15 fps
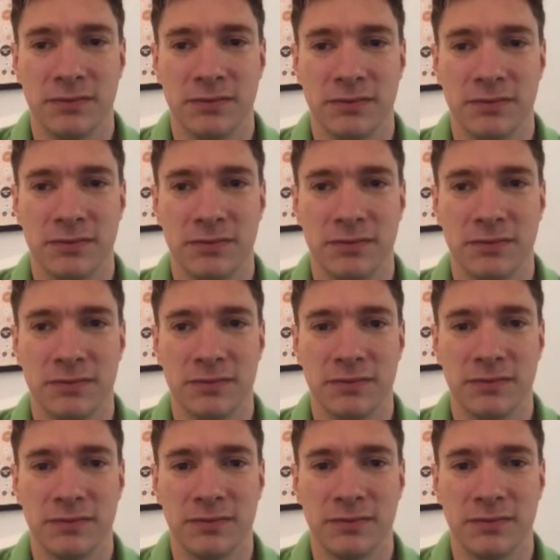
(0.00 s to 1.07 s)

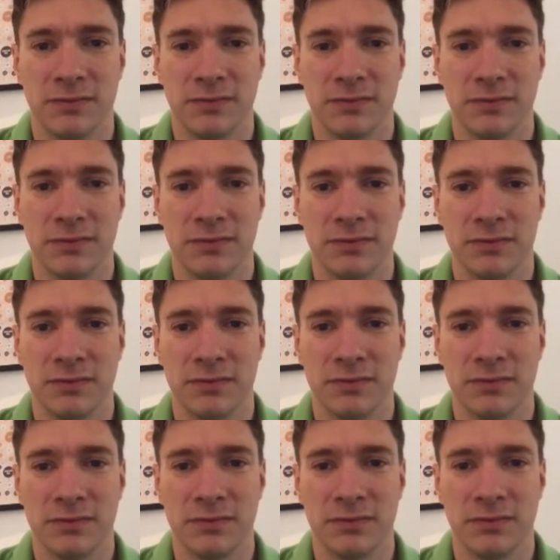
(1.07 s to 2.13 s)

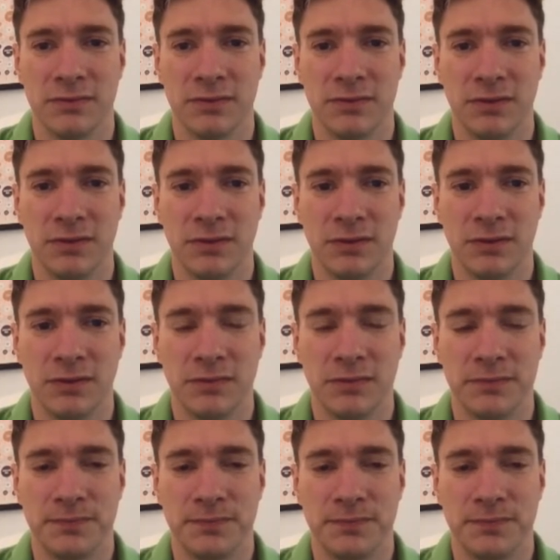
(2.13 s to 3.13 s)
[no speech]